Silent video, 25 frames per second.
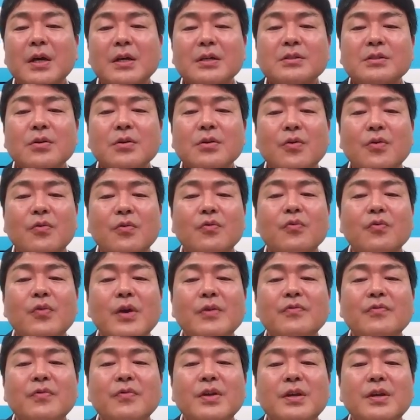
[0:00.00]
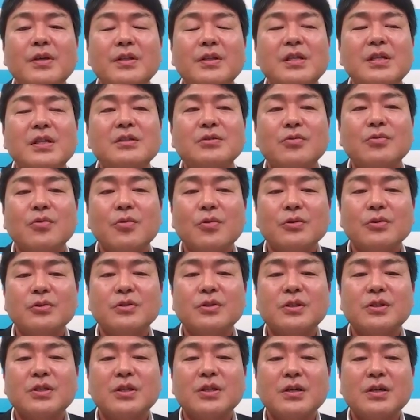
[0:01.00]
So when we
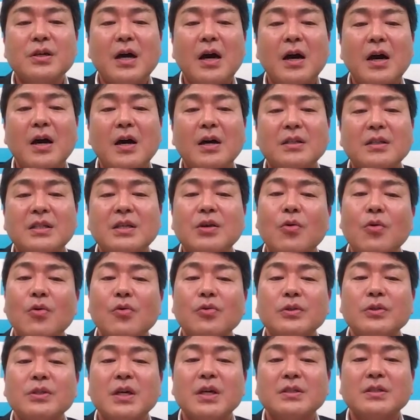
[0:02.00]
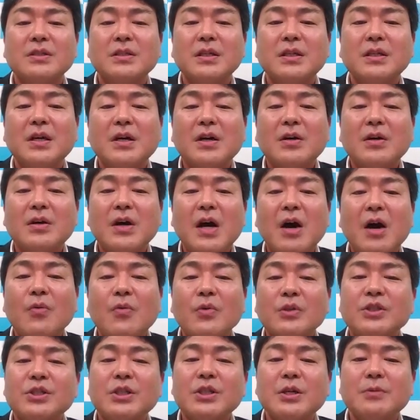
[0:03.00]
disclosed the orders,
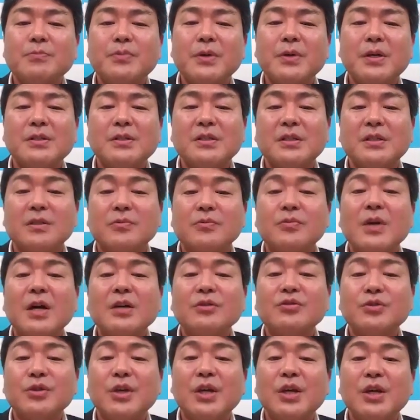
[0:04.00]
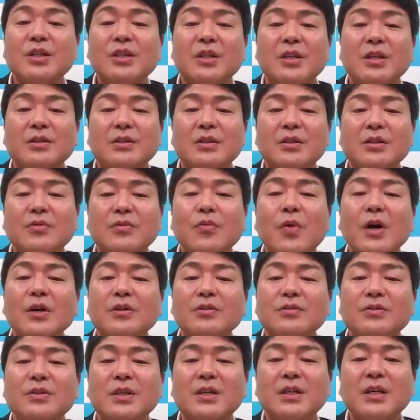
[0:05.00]
our share price fluctuated
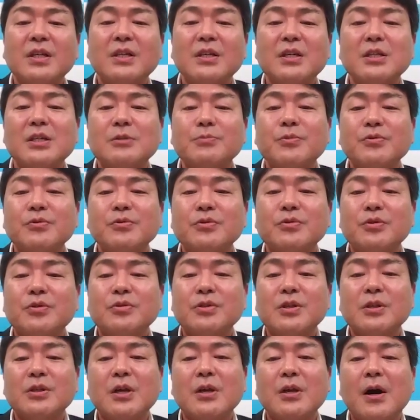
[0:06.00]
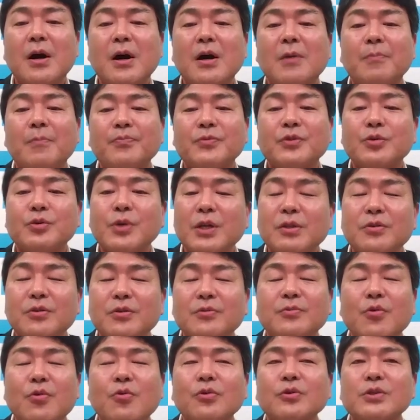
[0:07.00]
widely in response to the trend
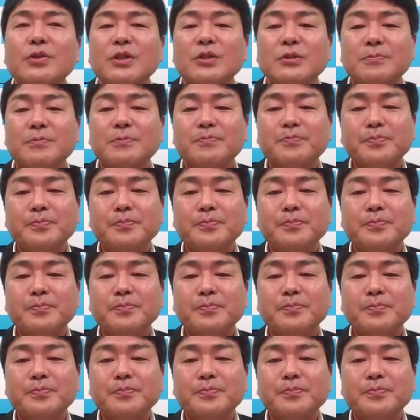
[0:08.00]
of orders.